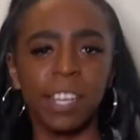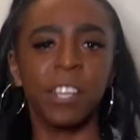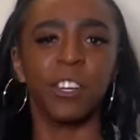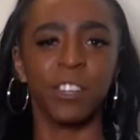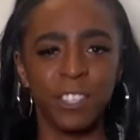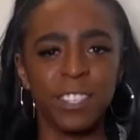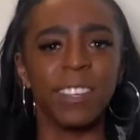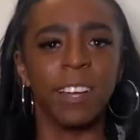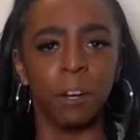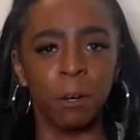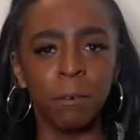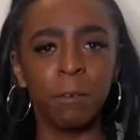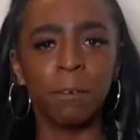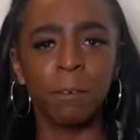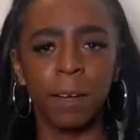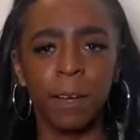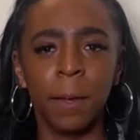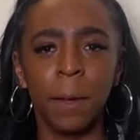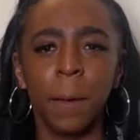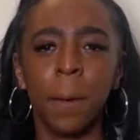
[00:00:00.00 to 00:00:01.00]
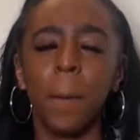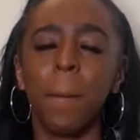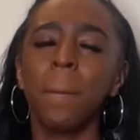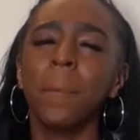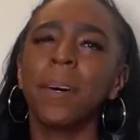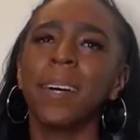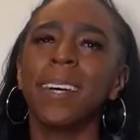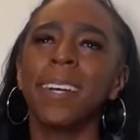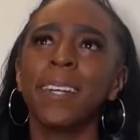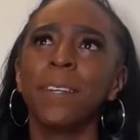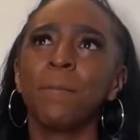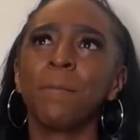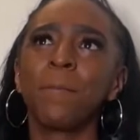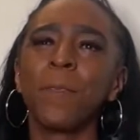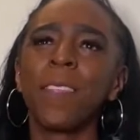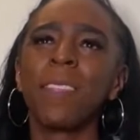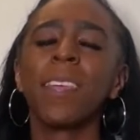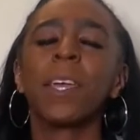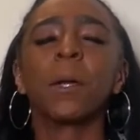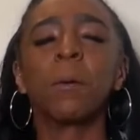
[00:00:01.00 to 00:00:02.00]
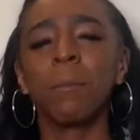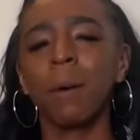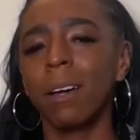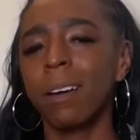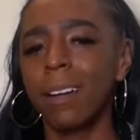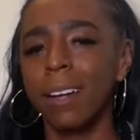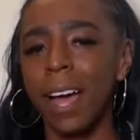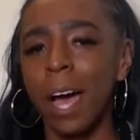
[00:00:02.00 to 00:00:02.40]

yourself, but think about it.